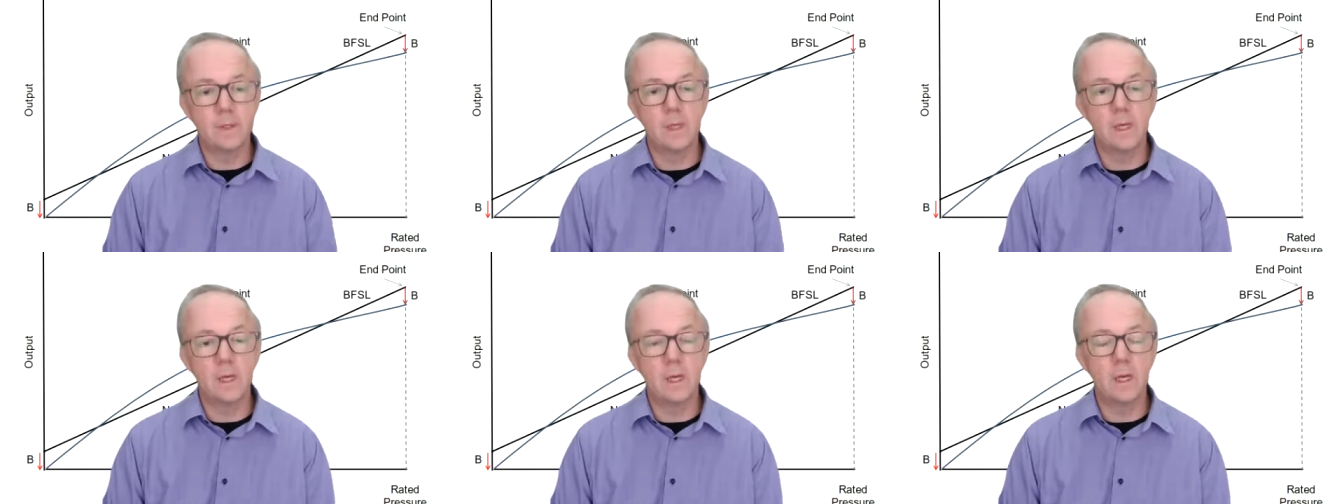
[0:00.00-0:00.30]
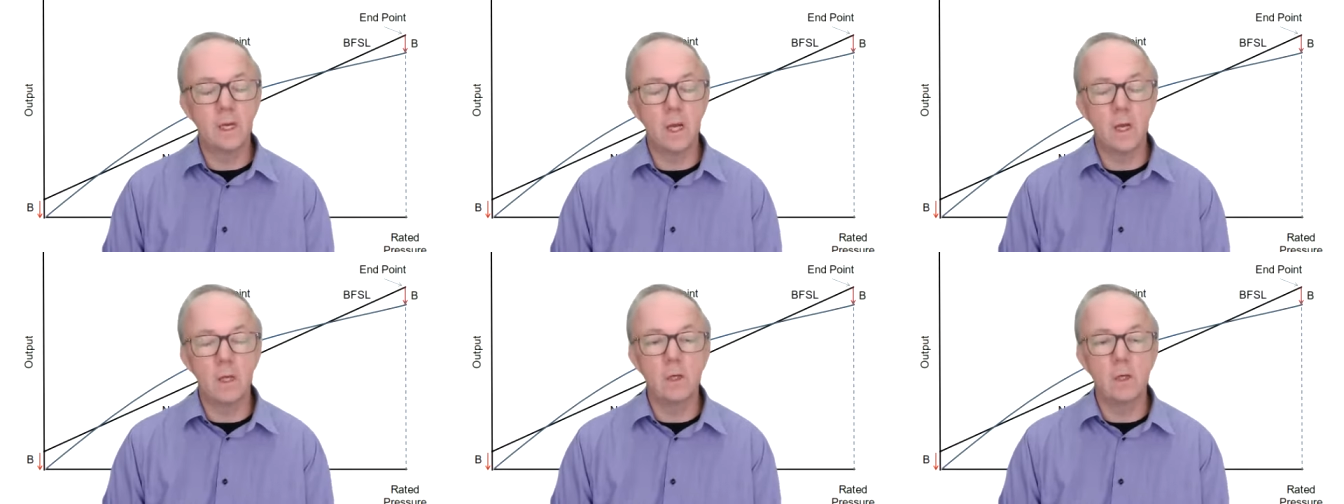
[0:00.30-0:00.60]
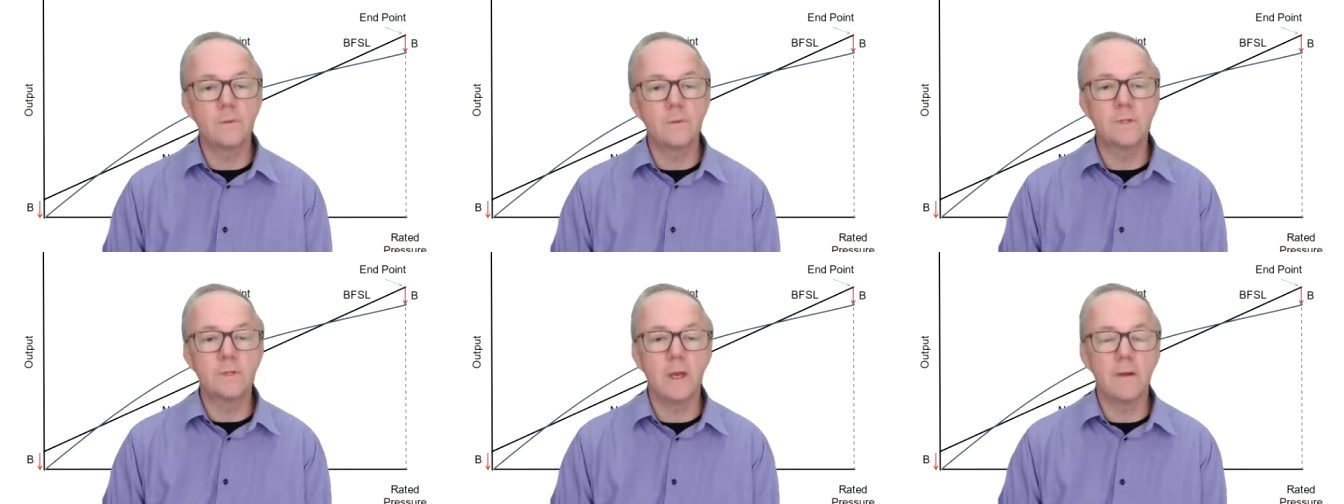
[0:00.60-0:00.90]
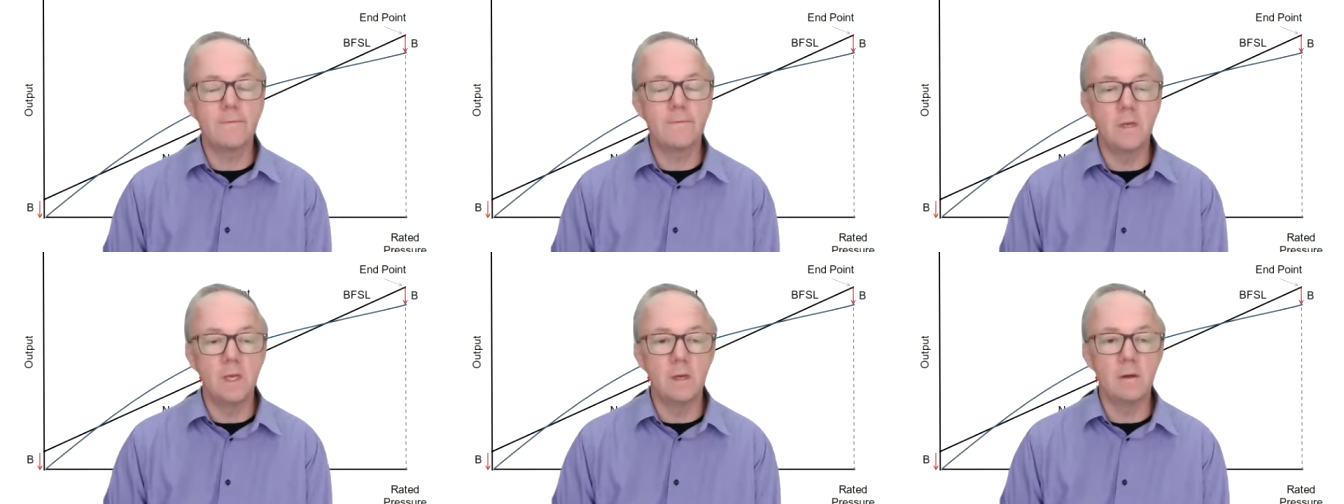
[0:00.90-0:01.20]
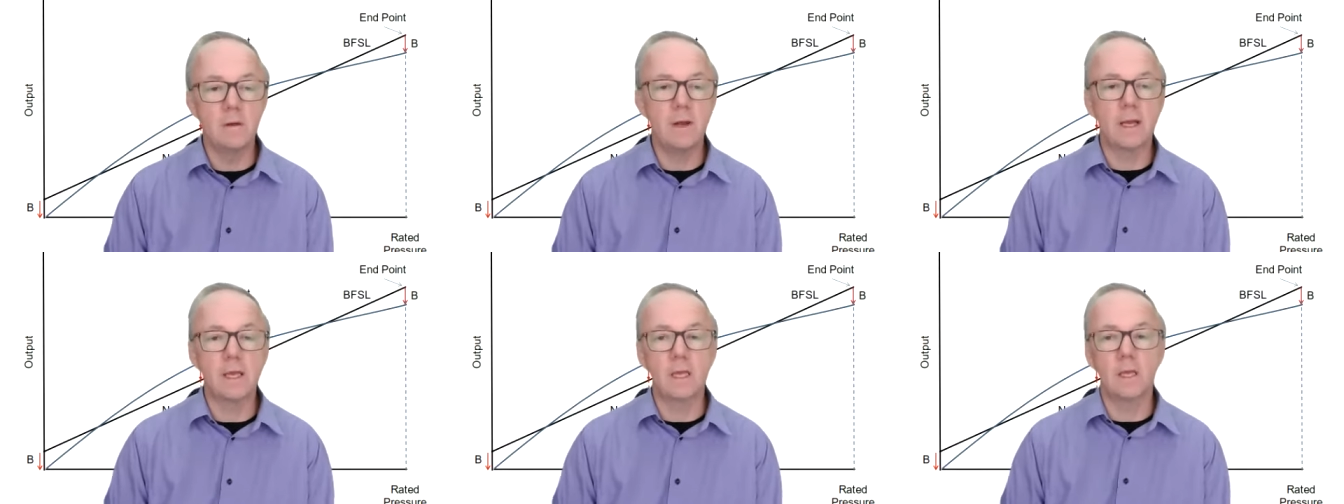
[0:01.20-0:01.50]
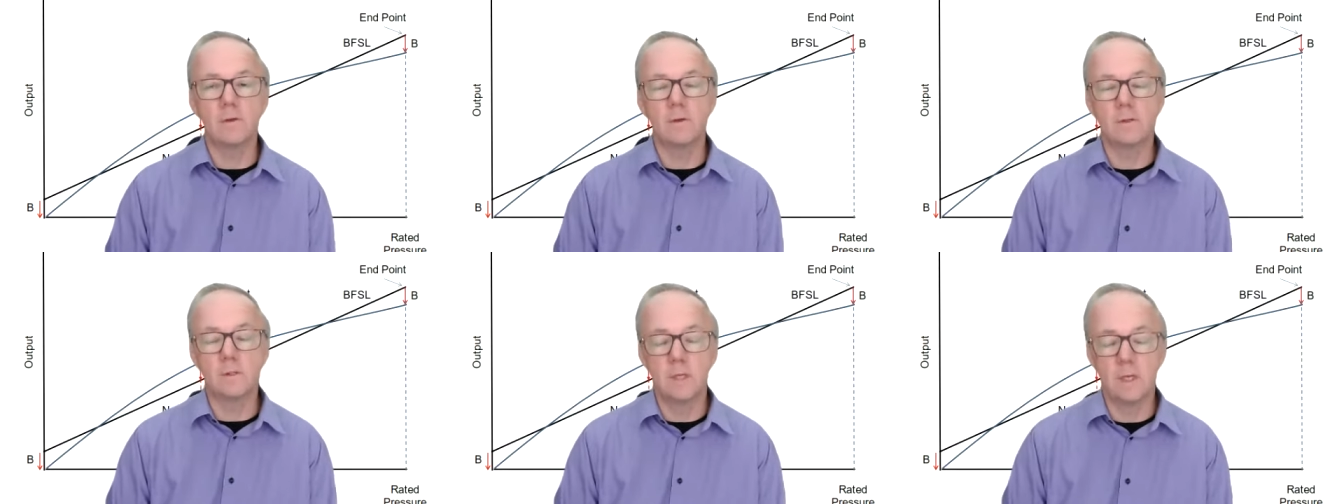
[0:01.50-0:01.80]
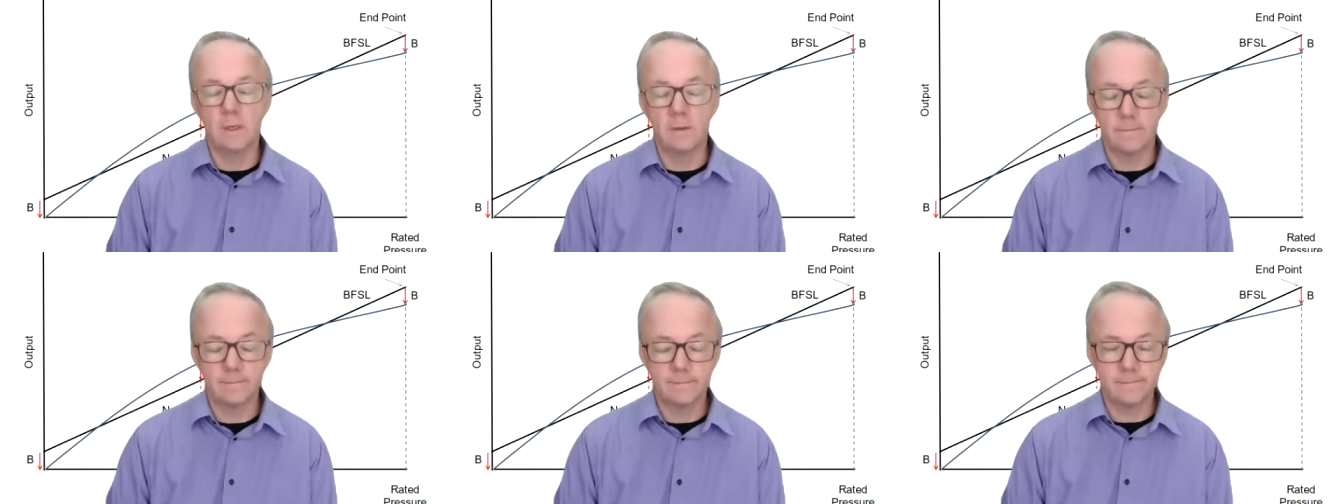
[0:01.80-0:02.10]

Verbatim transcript: Uh, an offset for your accuracy,